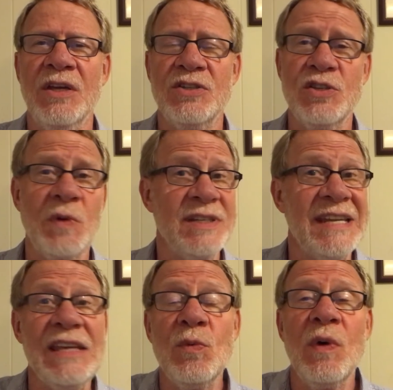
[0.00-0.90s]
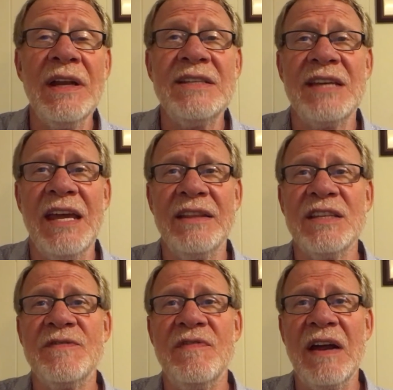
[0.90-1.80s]
So that's why I say you want to take
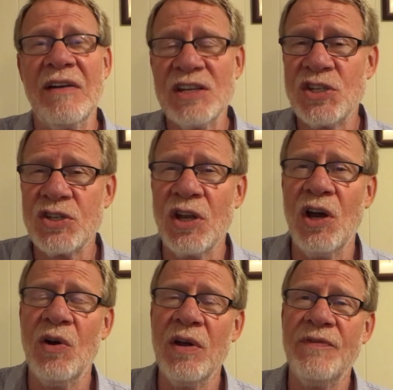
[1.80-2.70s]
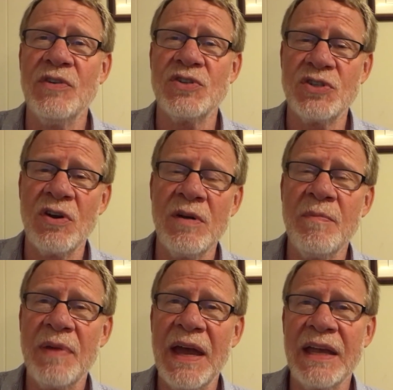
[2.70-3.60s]
this very slow. If you're starting
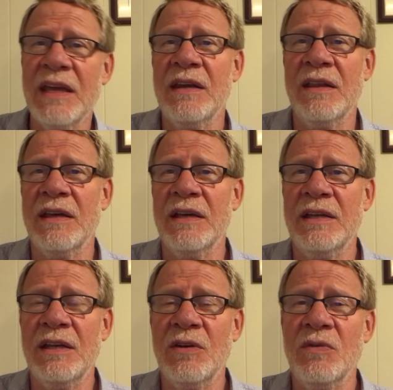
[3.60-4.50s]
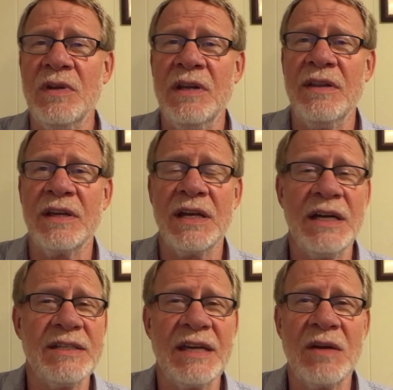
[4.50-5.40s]
back into the, you know, into the
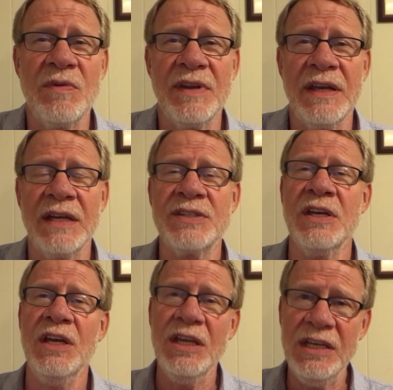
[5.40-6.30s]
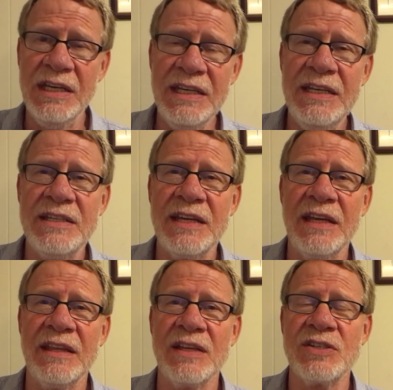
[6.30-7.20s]
contact with an ex, you need to take
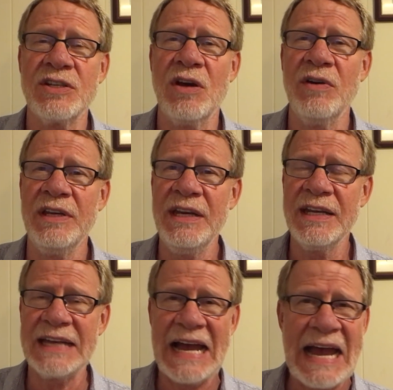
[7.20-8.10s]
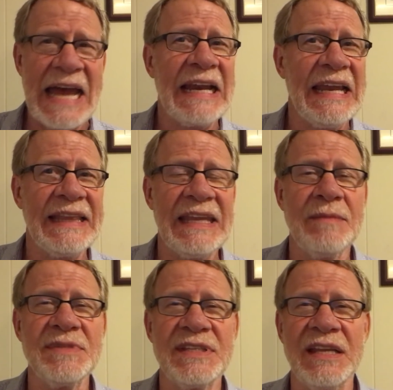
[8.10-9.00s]
that slow. You need to kind of let
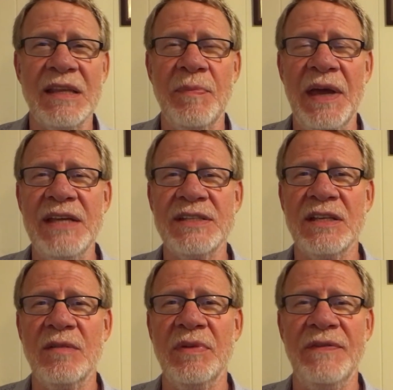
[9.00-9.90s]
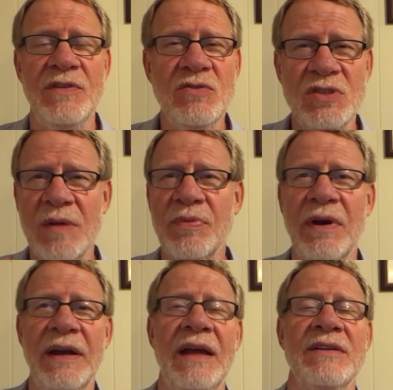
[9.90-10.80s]
them set the pace a little bit. If you jump
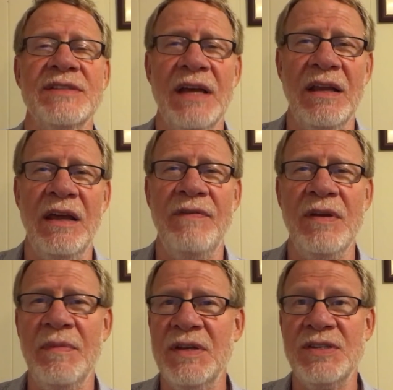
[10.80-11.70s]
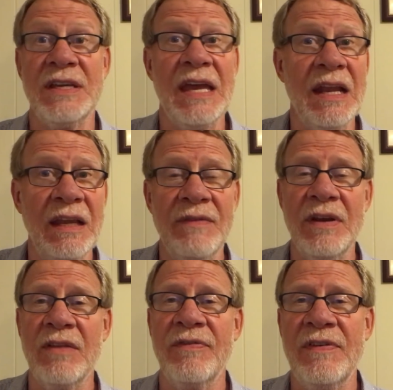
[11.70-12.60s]
right out and say, I love you, miss you, can't live
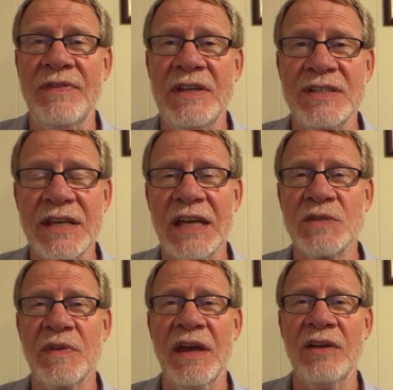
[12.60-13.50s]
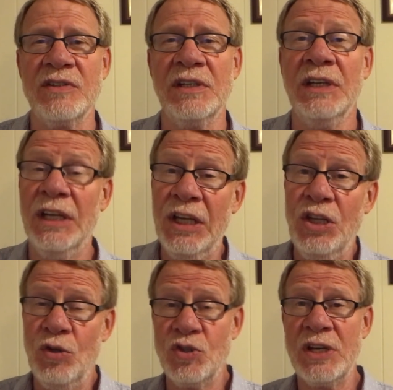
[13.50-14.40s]
another 15 seconds without you,
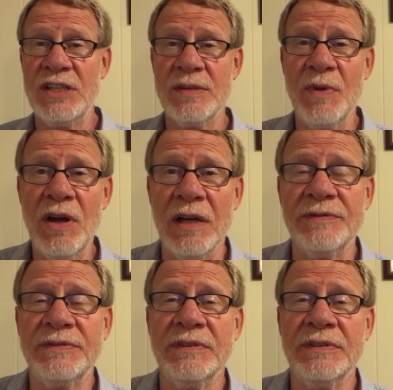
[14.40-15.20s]
you'll chase them off.